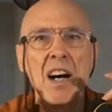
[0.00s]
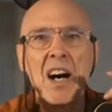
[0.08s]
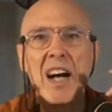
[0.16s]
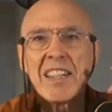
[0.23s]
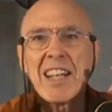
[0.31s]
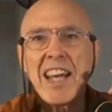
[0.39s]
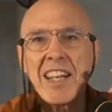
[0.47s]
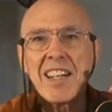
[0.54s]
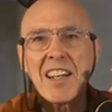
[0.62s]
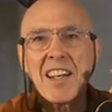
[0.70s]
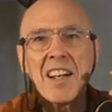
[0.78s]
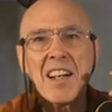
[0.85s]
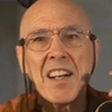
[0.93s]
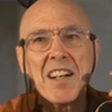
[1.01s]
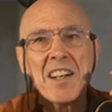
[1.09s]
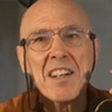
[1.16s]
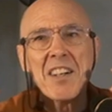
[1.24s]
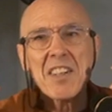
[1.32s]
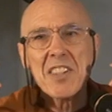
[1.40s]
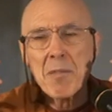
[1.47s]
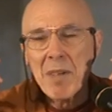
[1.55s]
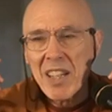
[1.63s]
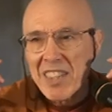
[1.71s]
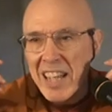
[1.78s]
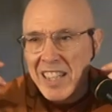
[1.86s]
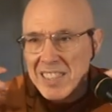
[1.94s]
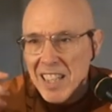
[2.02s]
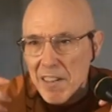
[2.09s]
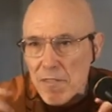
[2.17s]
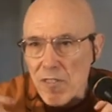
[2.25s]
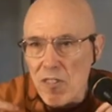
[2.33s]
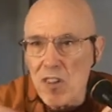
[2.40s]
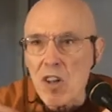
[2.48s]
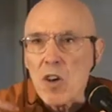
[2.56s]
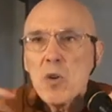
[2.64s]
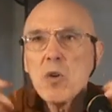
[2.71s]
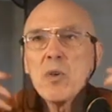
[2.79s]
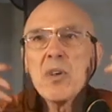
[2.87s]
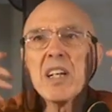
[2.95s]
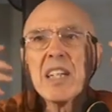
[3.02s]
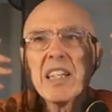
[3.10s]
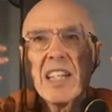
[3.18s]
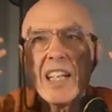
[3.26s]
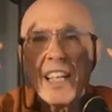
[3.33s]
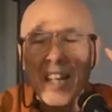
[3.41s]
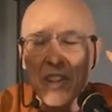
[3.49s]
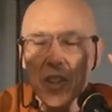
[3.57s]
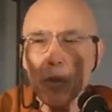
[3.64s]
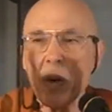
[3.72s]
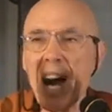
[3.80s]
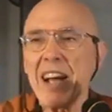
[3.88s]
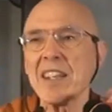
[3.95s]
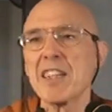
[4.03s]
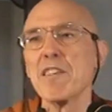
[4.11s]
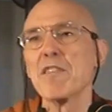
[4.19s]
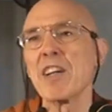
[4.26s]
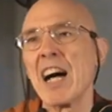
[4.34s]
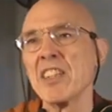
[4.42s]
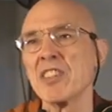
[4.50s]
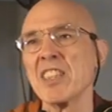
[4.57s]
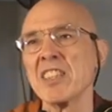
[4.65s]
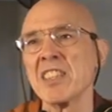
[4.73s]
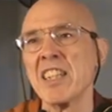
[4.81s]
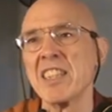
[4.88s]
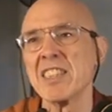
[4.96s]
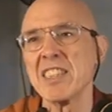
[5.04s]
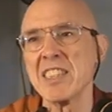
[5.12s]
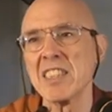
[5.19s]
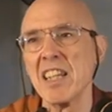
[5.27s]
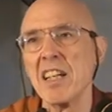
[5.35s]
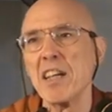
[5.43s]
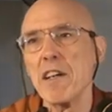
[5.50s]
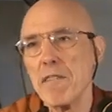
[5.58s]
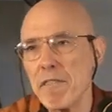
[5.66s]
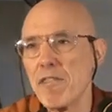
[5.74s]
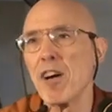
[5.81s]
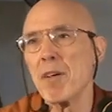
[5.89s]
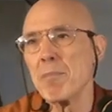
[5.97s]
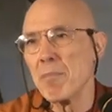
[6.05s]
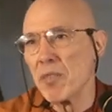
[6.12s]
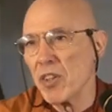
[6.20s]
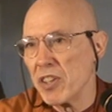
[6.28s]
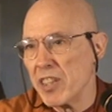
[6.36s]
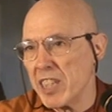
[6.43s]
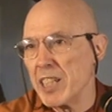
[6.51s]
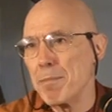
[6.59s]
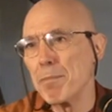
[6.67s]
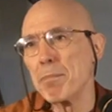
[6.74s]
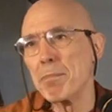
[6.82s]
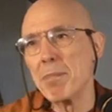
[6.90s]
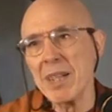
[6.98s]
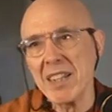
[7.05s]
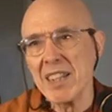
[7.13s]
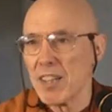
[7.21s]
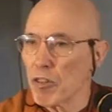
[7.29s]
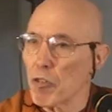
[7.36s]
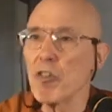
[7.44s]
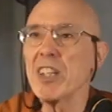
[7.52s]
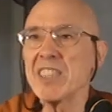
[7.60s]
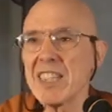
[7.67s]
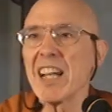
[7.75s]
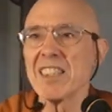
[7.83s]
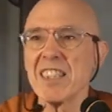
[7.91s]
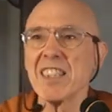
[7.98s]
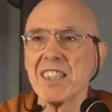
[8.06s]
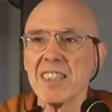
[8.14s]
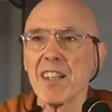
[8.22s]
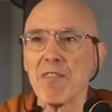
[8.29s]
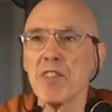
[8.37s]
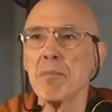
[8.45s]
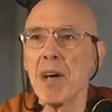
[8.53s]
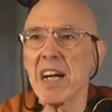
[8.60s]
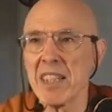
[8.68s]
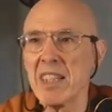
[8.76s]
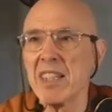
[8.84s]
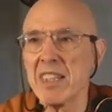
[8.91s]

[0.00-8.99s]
I take it to mean things that flow into active consciousness from the deep recesses of the mind.